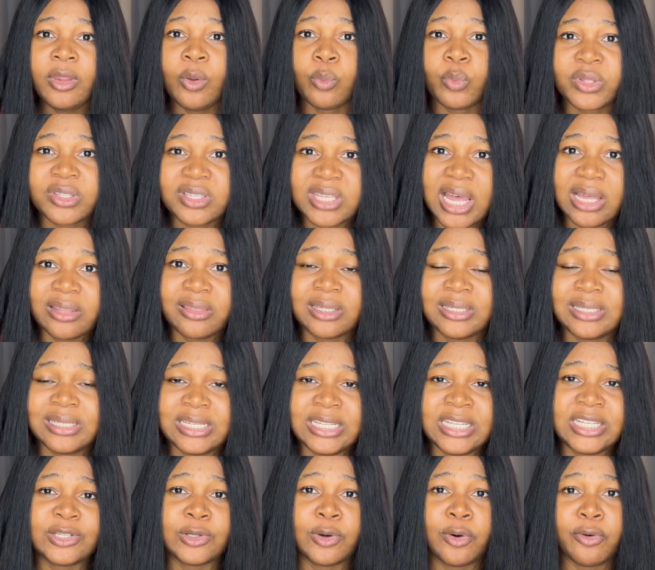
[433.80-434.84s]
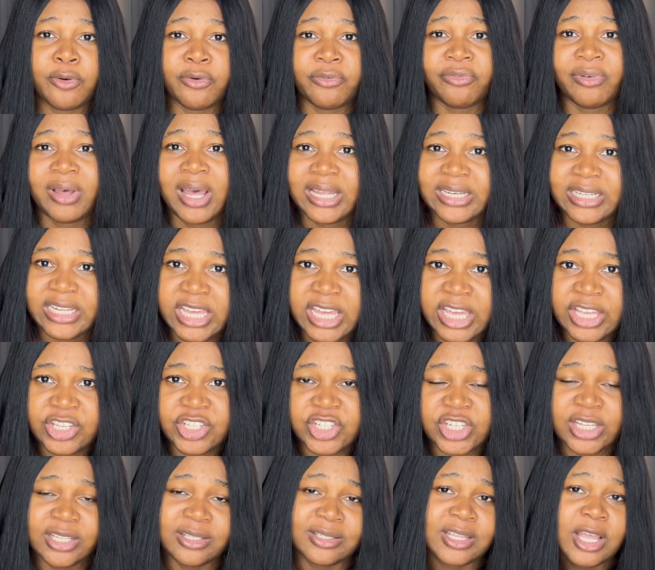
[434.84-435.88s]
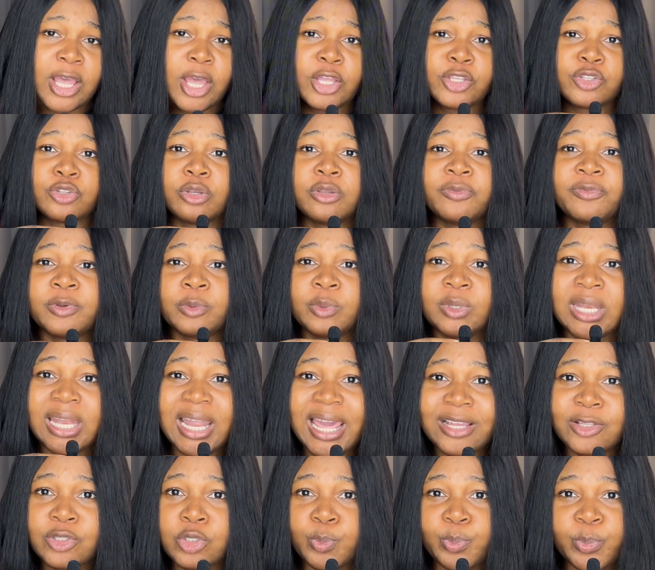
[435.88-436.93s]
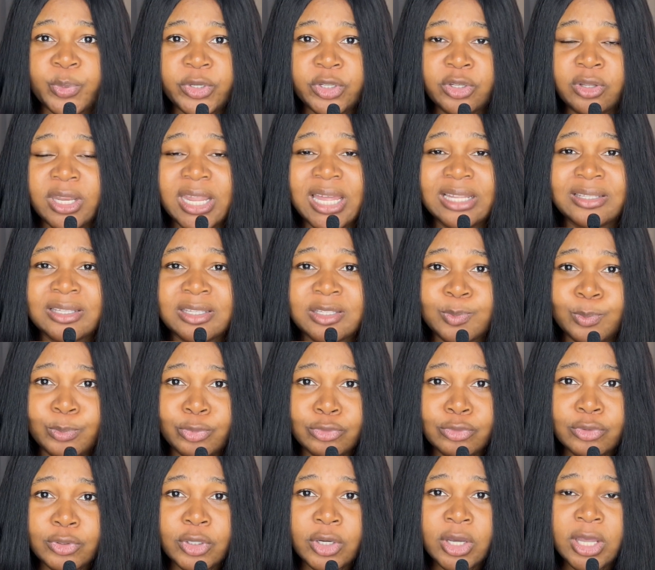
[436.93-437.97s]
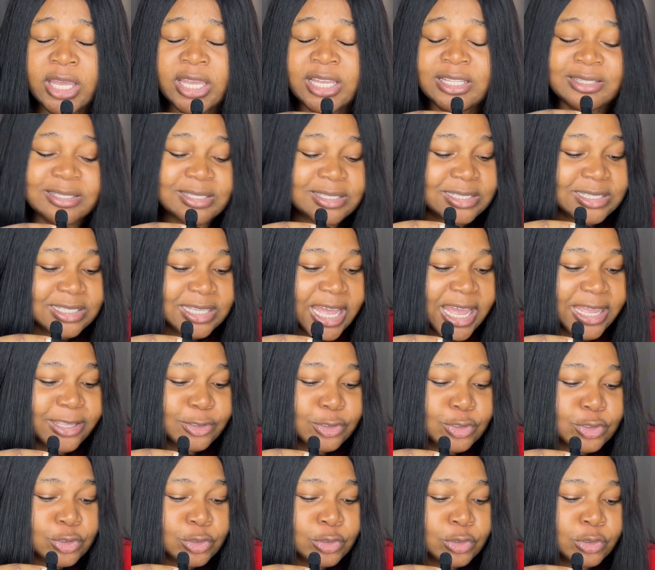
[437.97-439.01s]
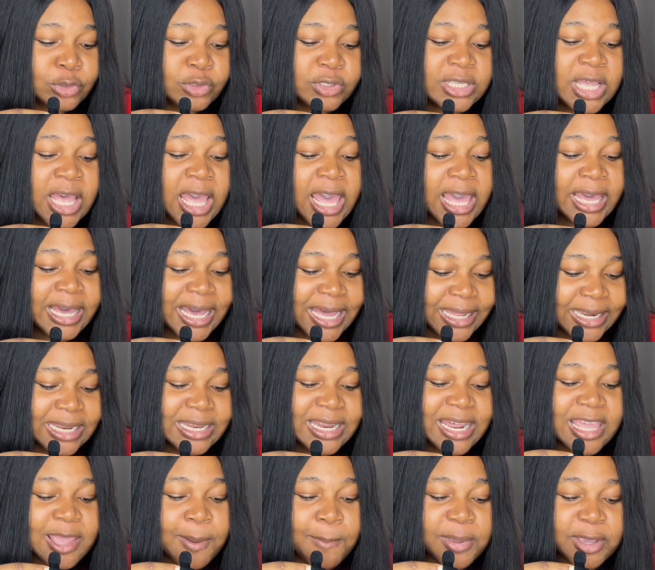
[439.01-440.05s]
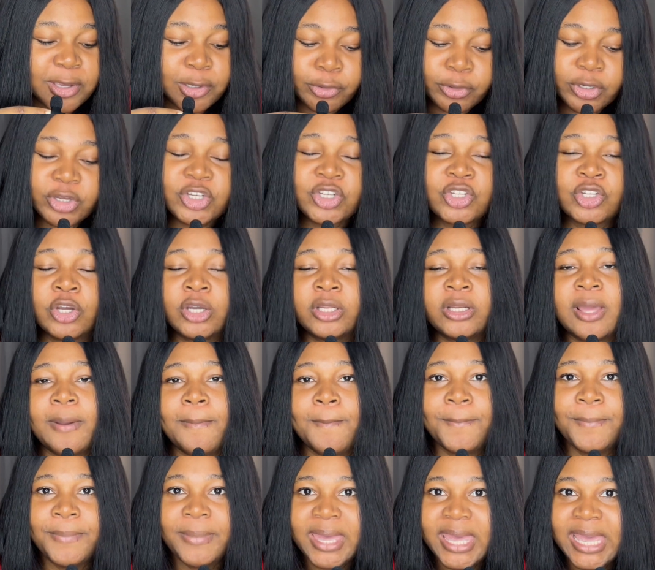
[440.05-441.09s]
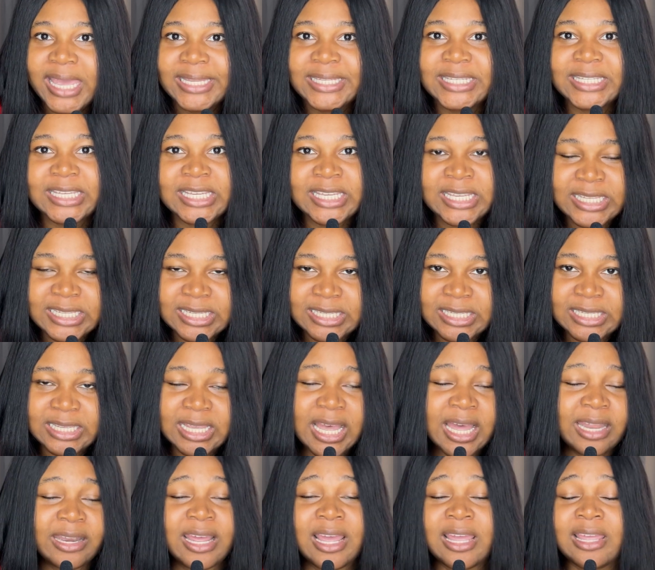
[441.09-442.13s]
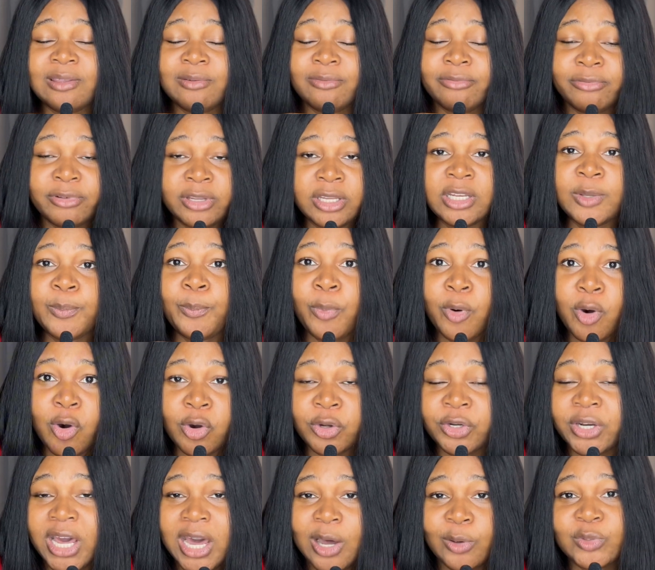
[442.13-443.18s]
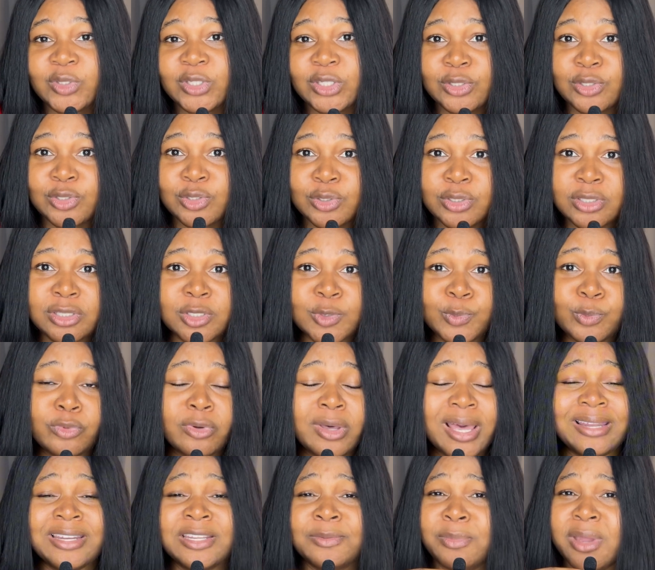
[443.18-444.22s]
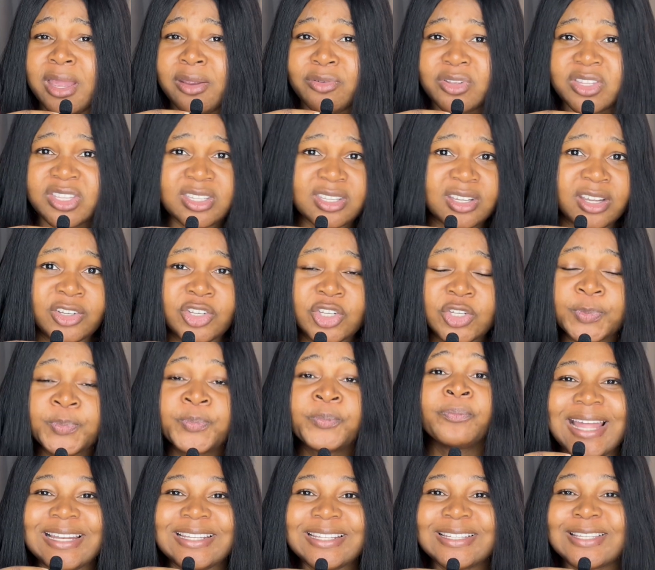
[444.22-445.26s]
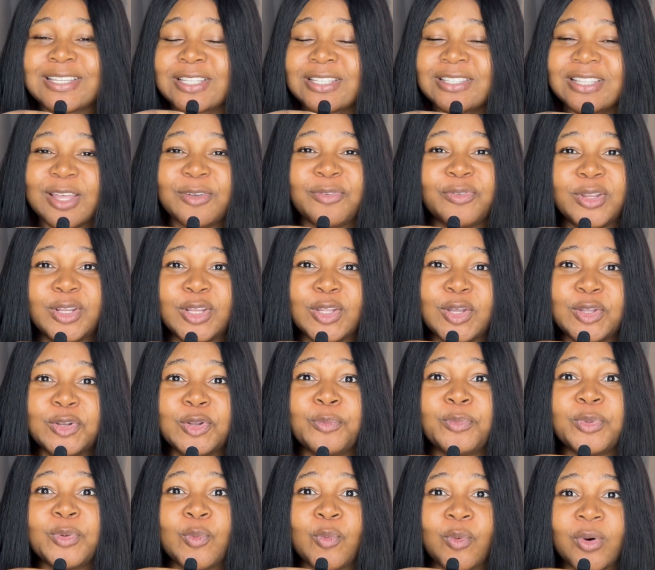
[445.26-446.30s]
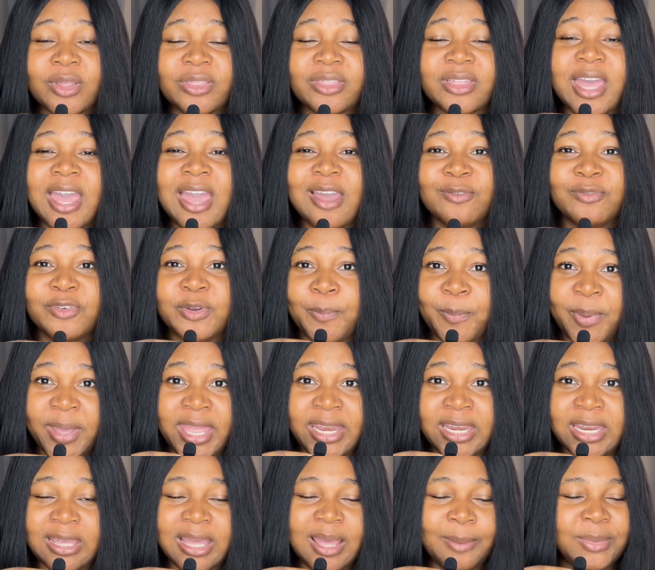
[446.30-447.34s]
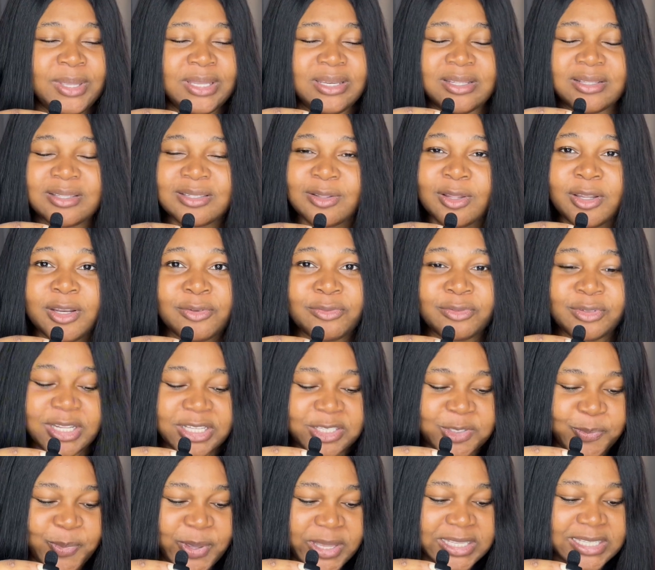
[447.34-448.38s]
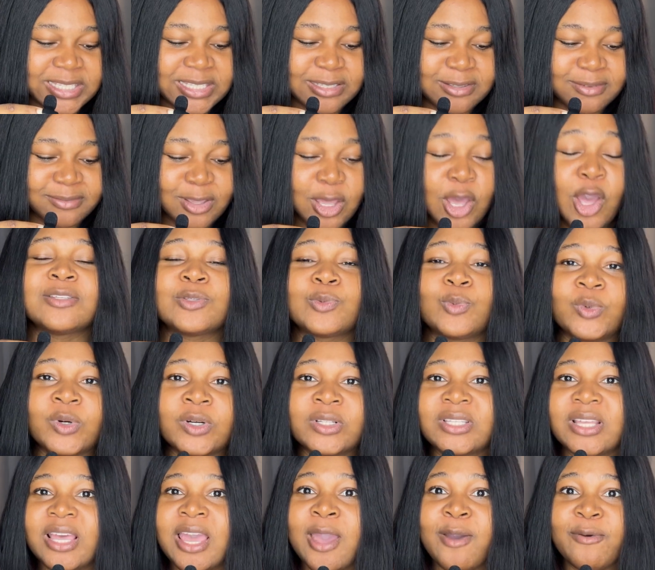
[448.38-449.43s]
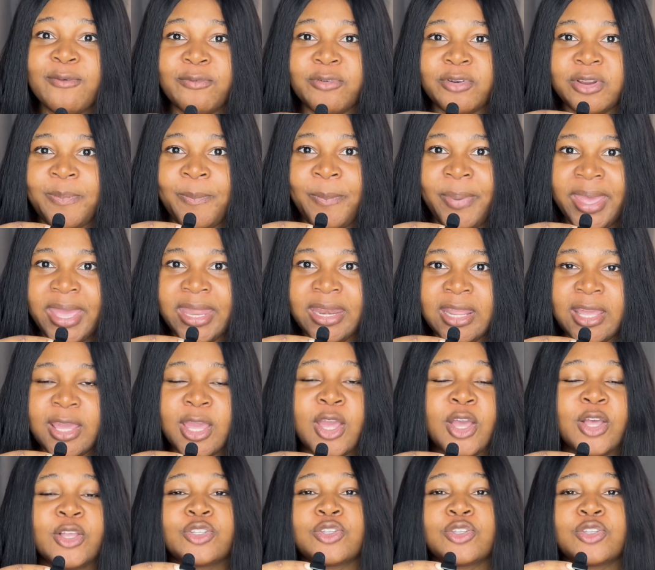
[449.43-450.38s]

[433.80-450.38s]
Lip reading: without the need of an agent. So if you would like to pre-order this book, it is titled Canada Immigration Made Easy. And I really poured out into this book. I did my research and this is definitely going to be worth every penny. I mean, it's not even expensive. It is worth every penny.